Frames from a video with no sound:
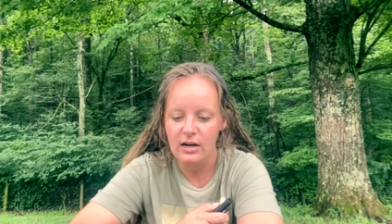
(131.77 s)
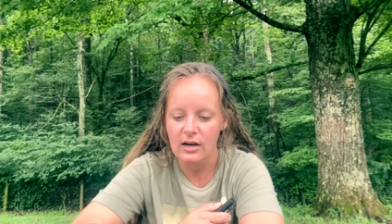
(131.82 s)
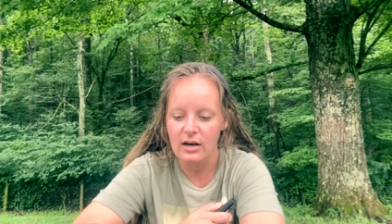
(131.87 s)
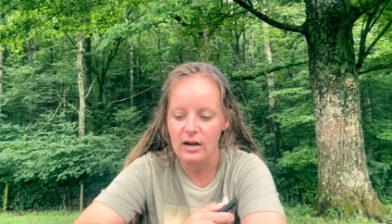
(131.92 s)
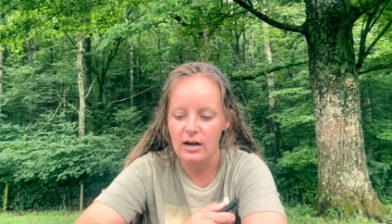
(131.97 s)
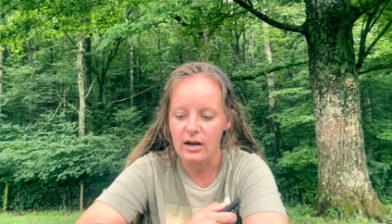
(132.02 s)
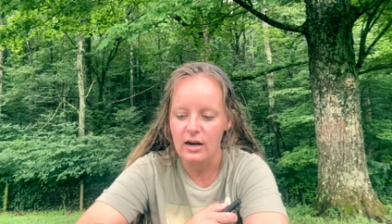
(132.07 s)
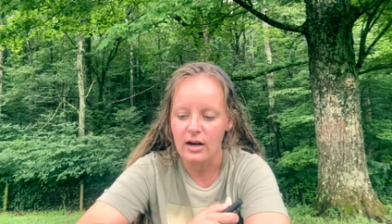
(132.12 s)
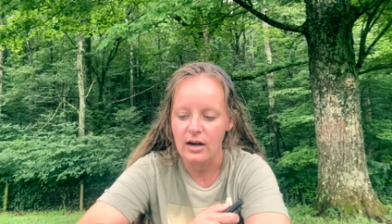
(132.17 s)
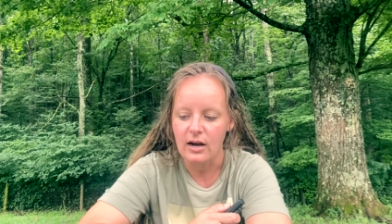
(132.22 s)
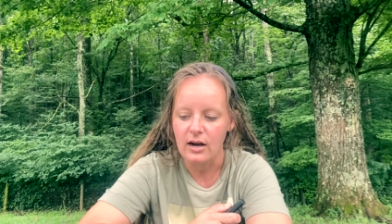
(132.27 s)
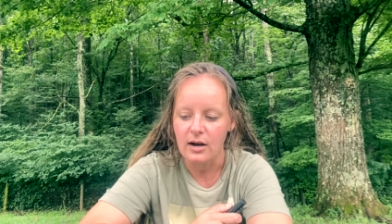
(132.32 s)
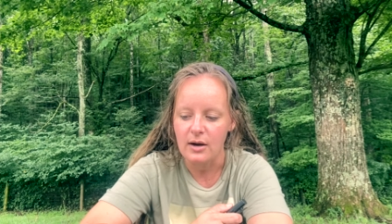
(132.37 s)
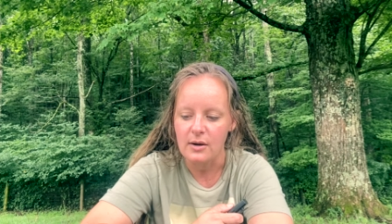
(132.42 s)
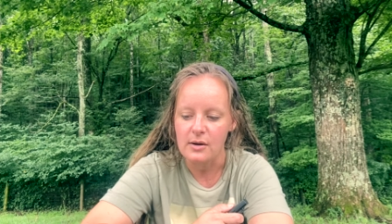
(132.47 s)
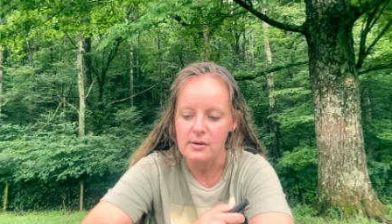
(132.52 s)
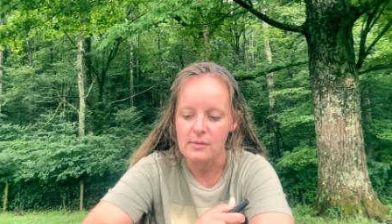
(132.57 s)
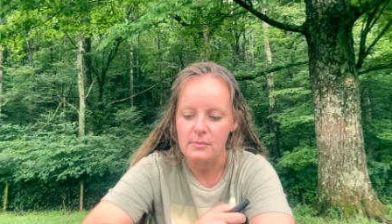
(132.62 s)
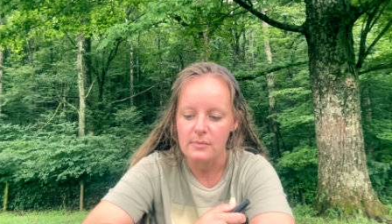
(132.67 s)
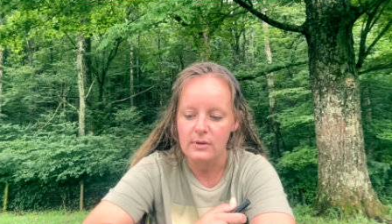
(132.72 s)

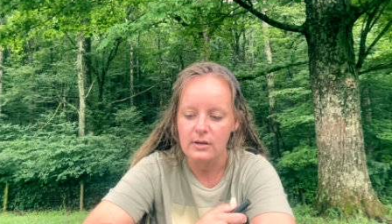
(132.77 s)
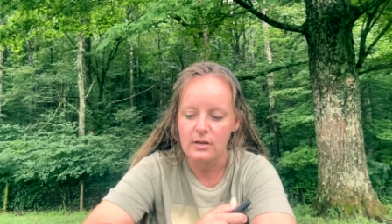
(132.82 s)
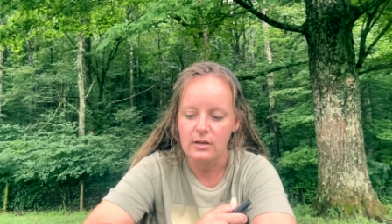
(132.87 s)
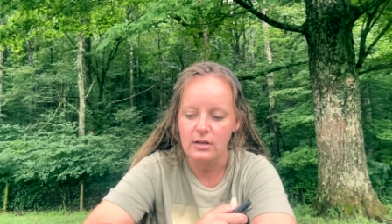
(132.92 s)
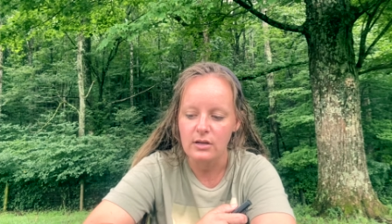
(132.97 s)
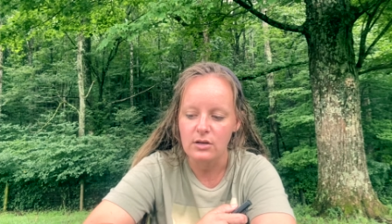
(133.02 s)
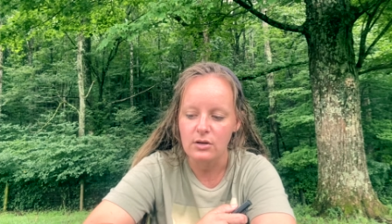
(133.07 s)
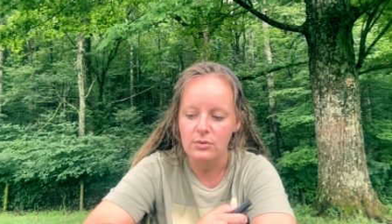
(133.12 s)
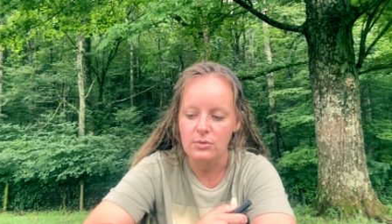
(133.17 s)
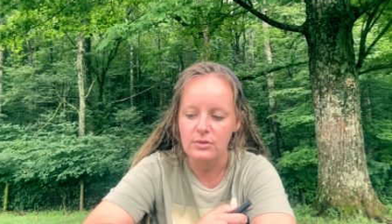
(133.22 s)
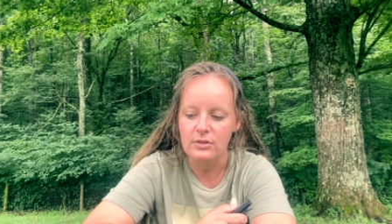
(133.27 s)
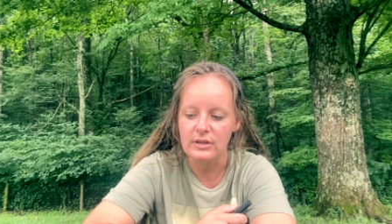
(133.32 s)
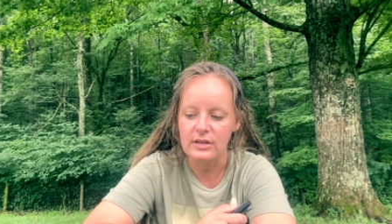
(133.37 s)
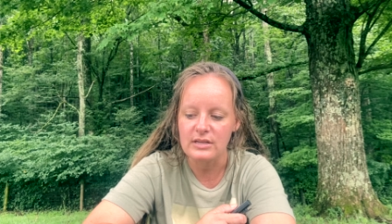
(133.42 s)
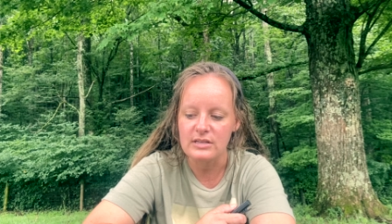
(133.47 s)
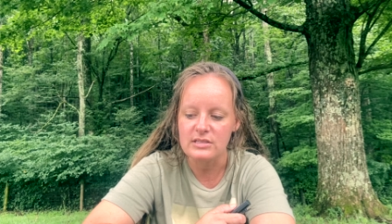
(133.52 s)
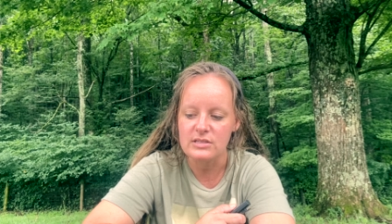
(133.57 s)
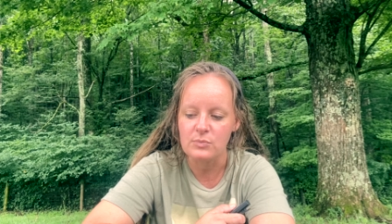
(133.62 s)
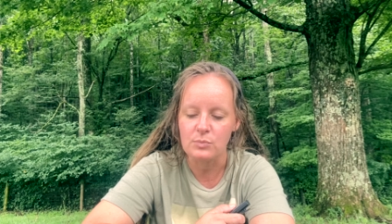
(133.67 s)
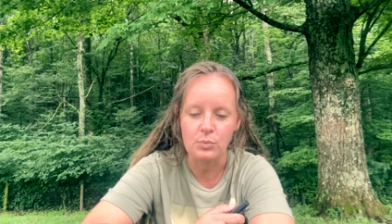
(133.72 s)
Um, you know,
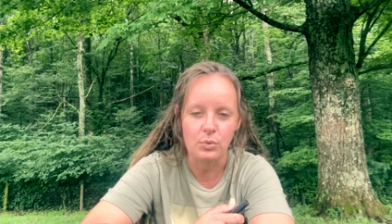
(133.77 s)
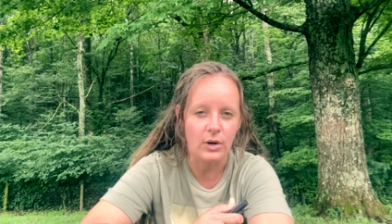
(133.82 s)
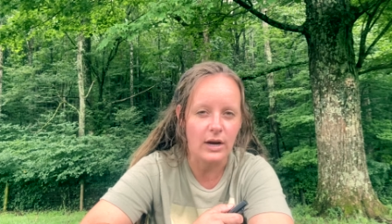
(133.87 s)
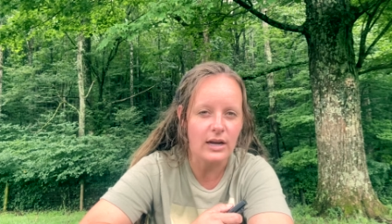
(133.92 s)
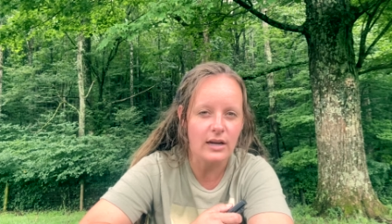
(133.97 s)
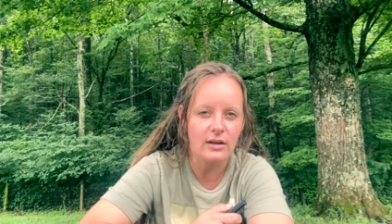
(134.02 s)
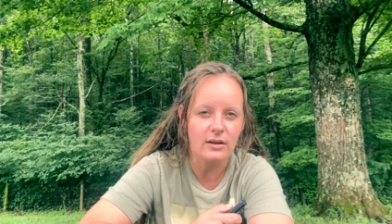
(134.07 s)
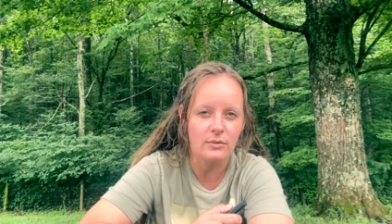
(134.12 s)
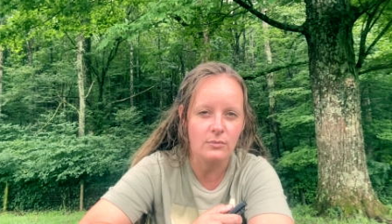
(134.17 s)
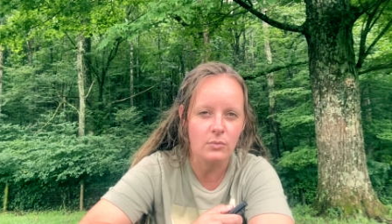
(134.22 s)
things break